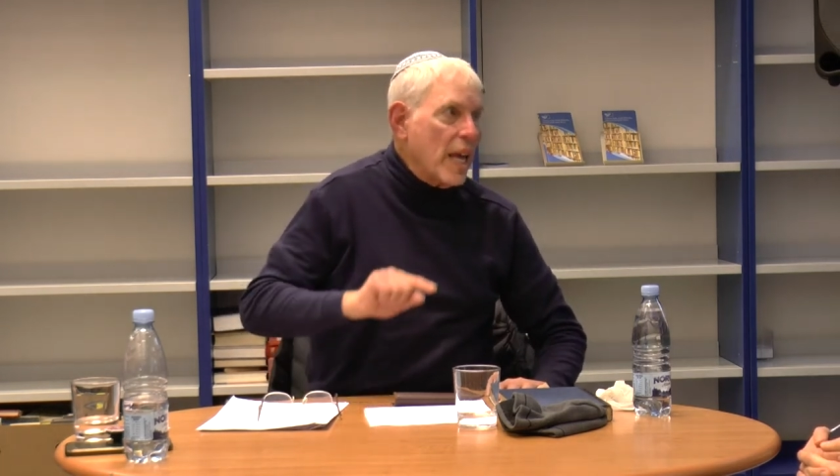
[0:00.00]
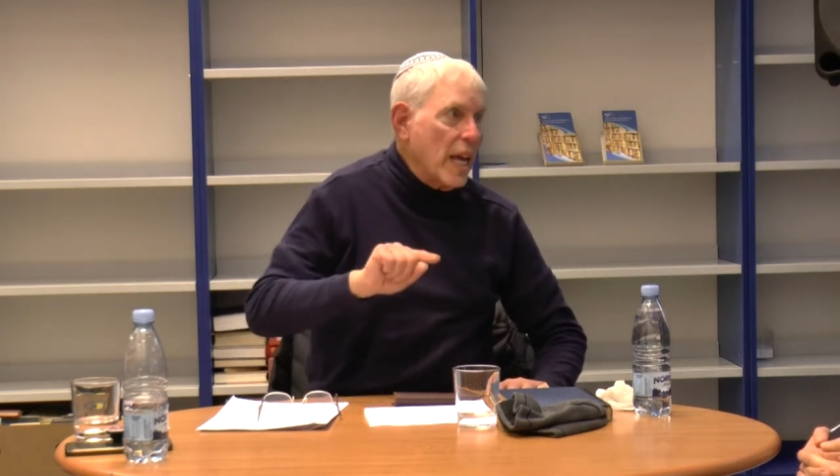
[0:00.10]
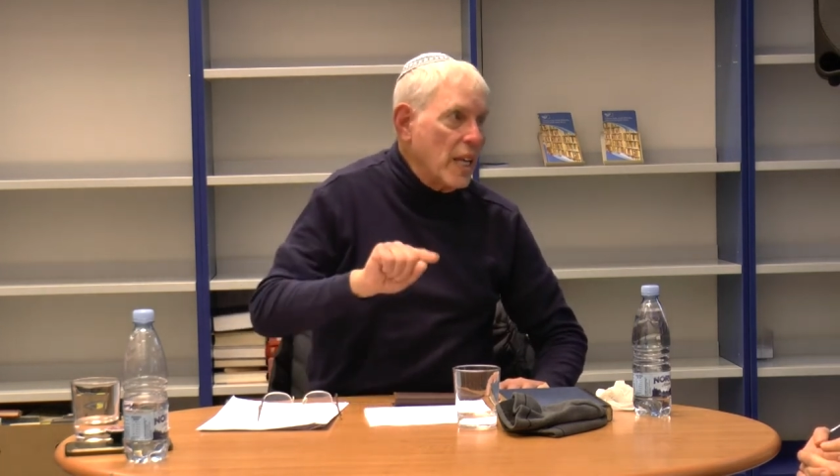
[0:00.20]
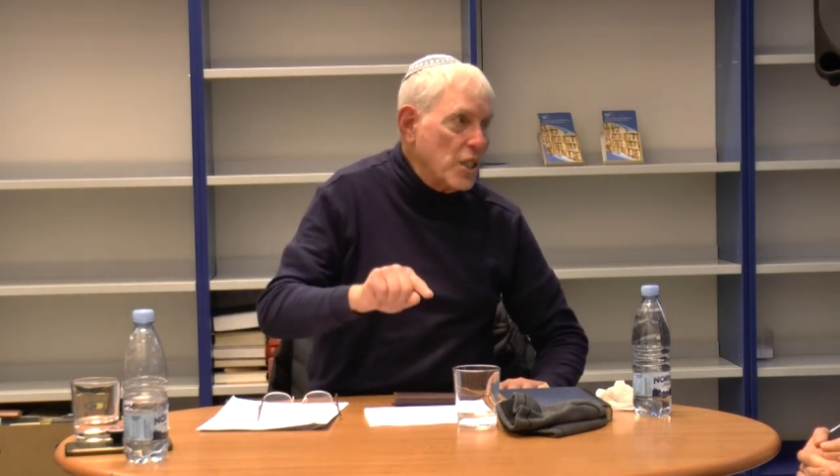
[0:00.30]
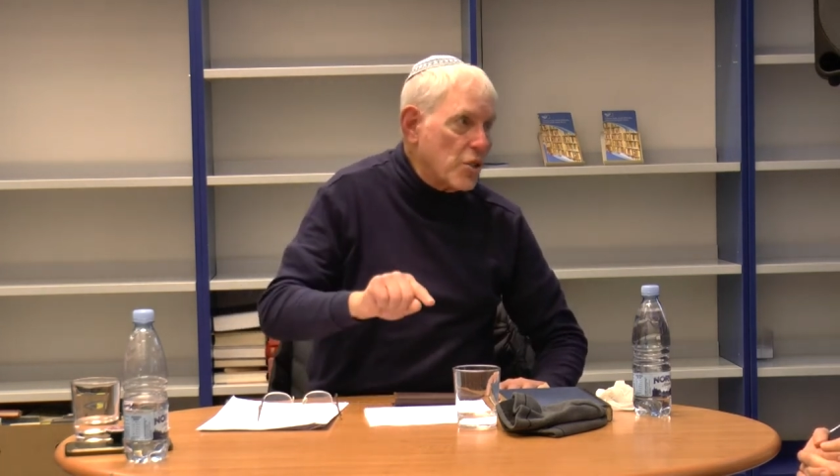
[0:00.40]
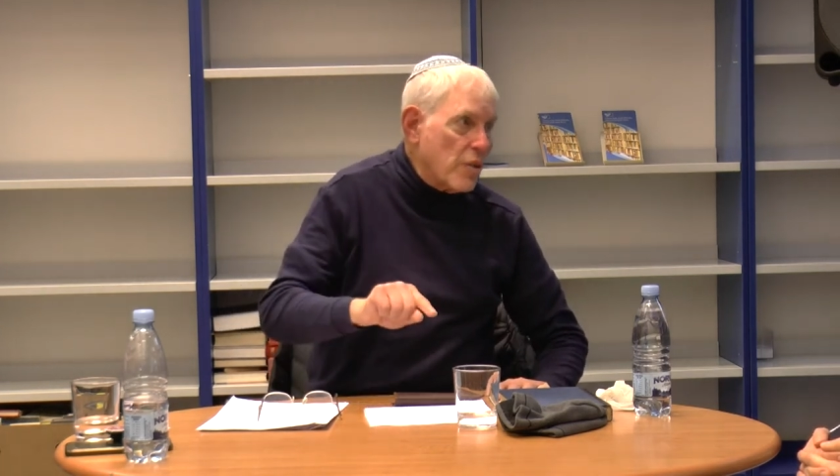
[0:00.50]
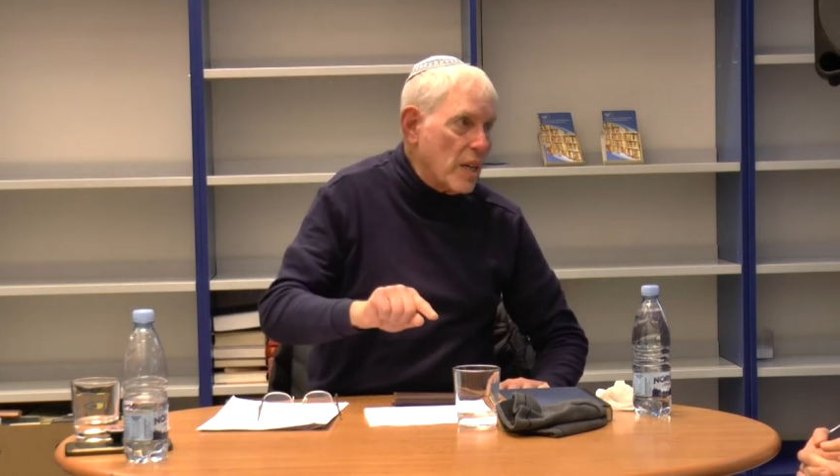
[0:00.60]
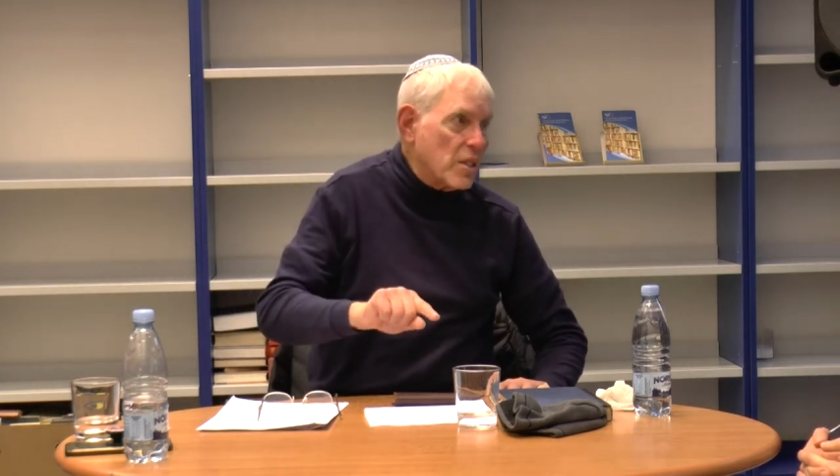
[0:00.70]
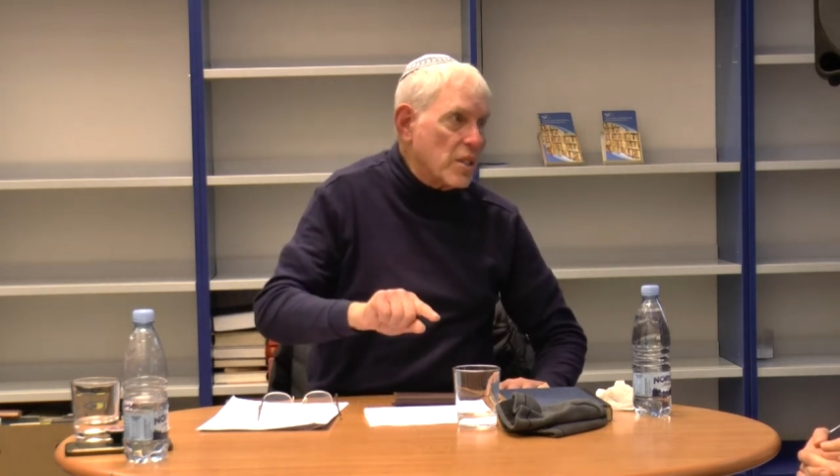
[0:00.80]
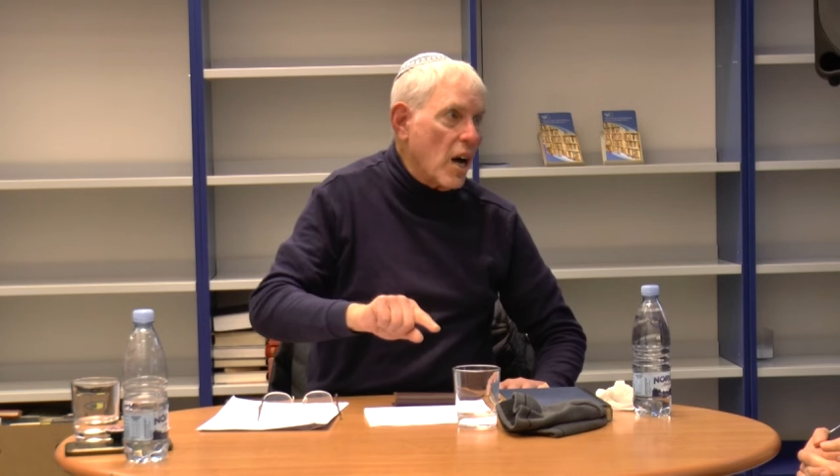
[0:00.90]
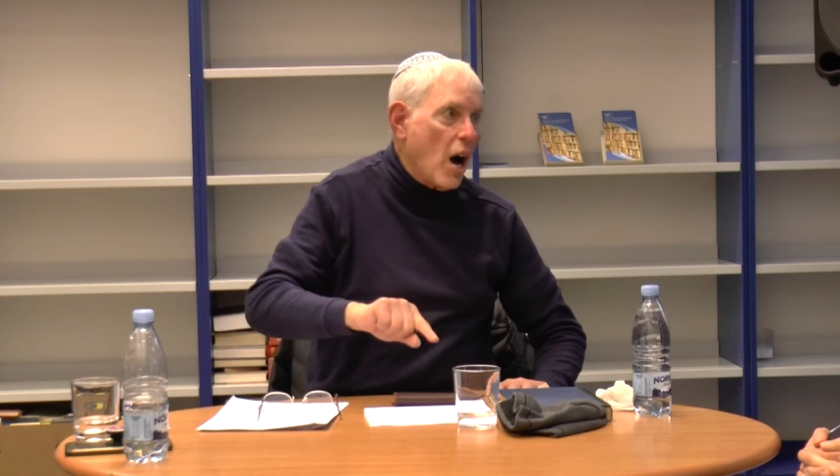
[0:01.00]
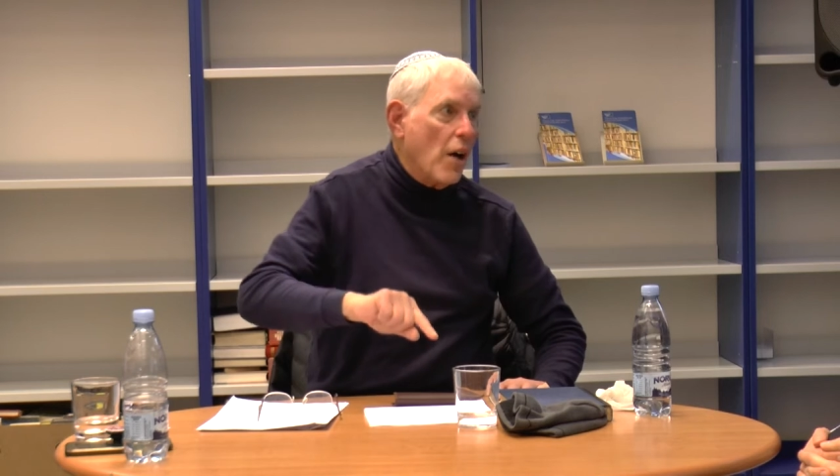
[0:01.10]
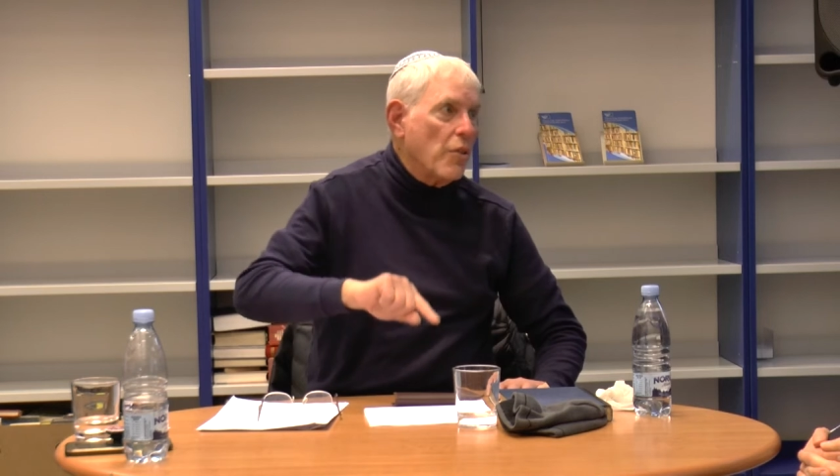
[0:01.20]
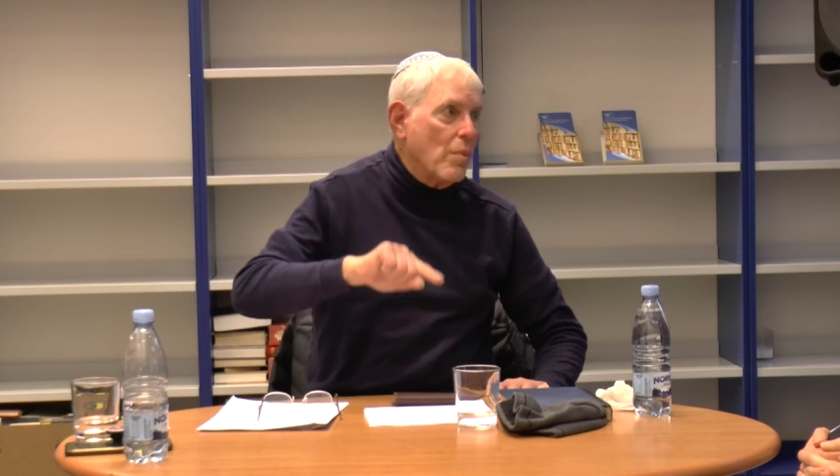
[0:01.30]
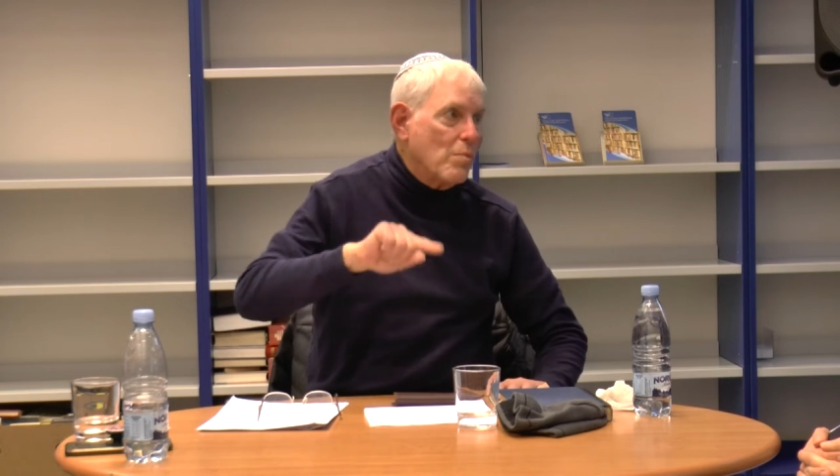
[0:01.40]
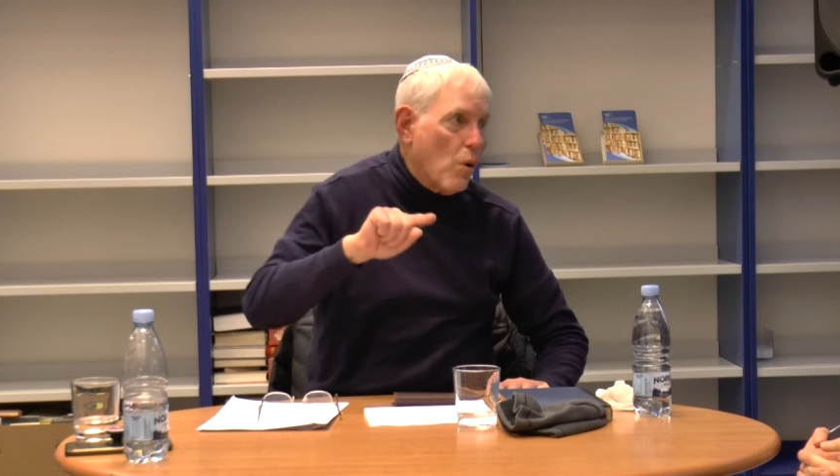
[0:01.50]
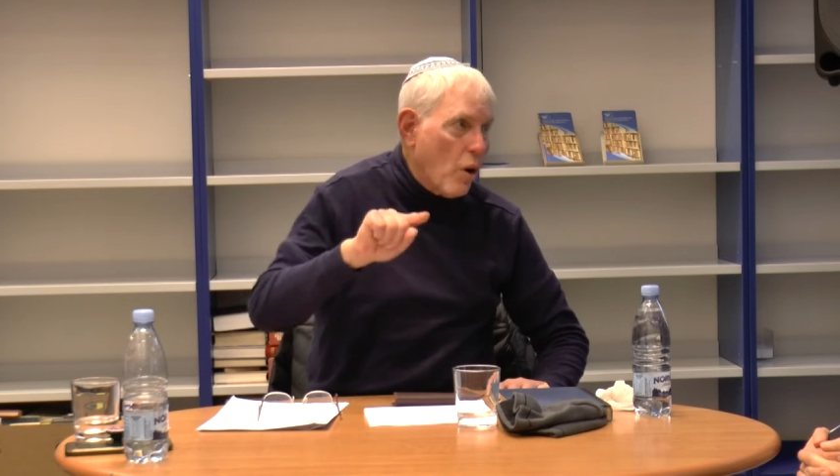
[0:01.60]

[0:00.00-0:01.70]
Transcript: the interest on